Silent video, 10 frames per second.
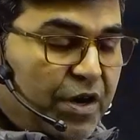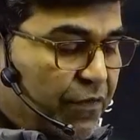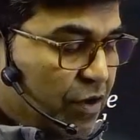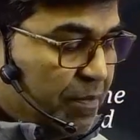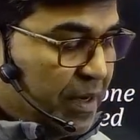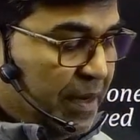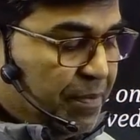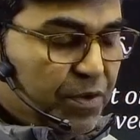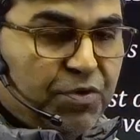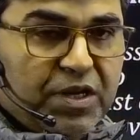from tip
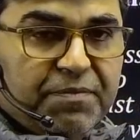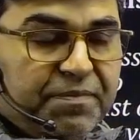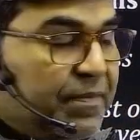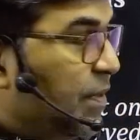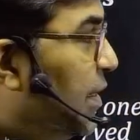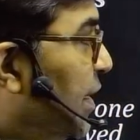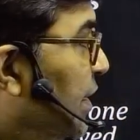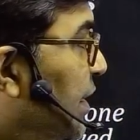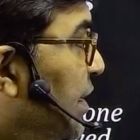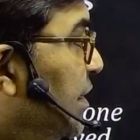to tip,
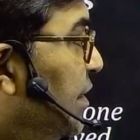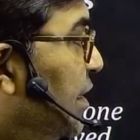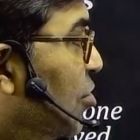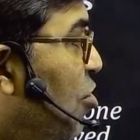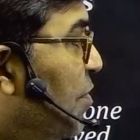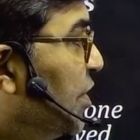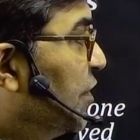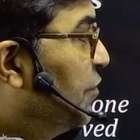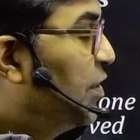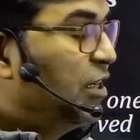then the combination
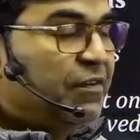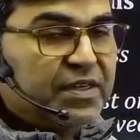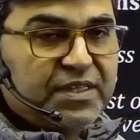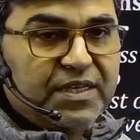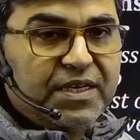would give us a